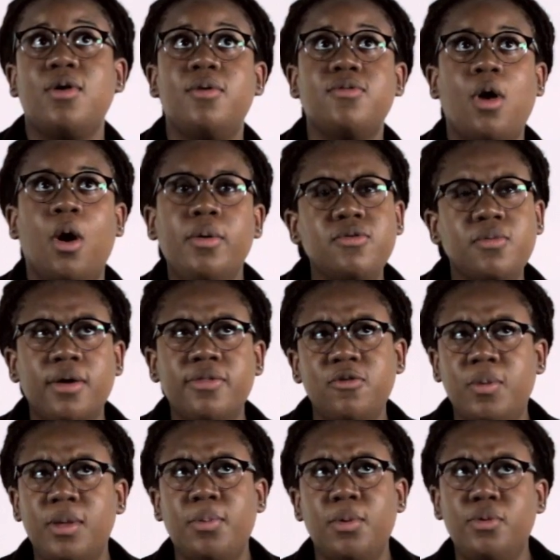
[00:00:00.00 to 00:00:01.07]
So I was always around
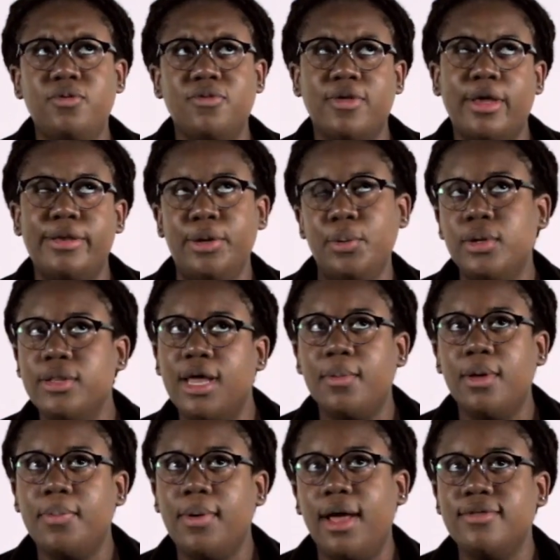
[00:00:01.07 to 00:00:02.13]
these people who just like knew a
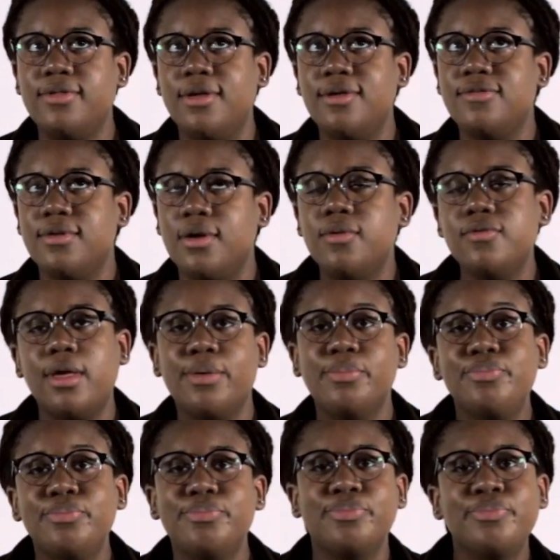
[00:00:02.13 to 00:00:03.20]
lot about politics. And I was
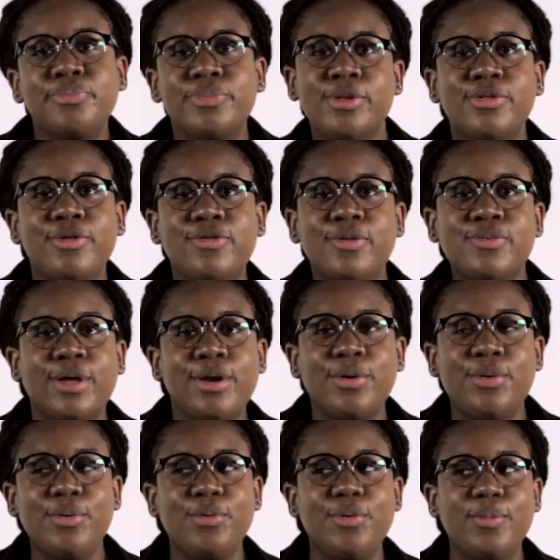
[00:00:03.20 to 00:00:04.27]
like, this seems kind
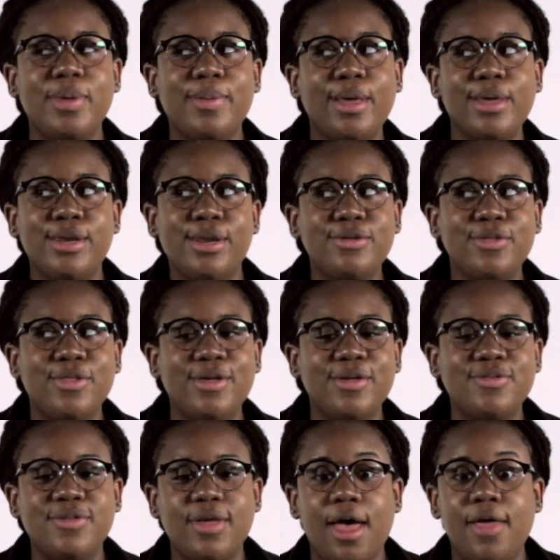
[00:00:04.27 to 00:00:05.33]
of cool. Maybe I'll get into
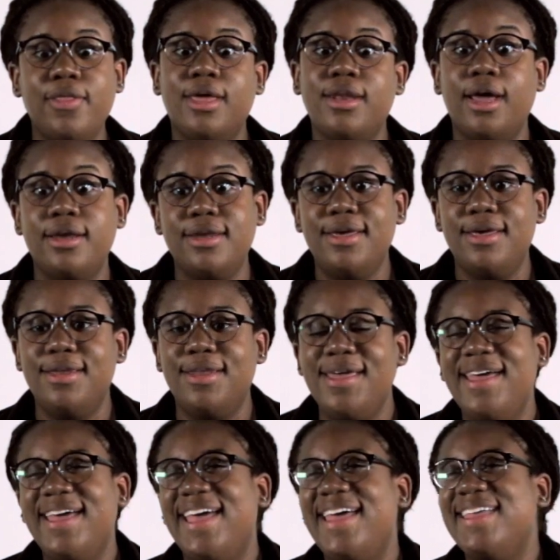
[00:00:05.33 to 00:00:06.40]
this. And then I
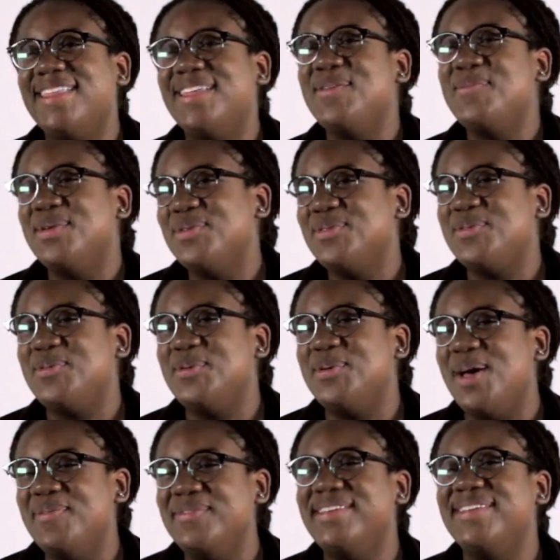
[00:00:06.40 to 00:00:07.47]
did. And then in middle
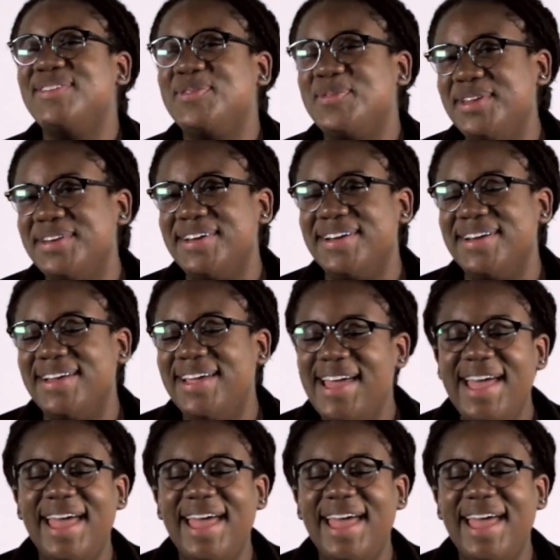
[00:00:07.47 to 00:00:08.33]
school, I made a Twitter.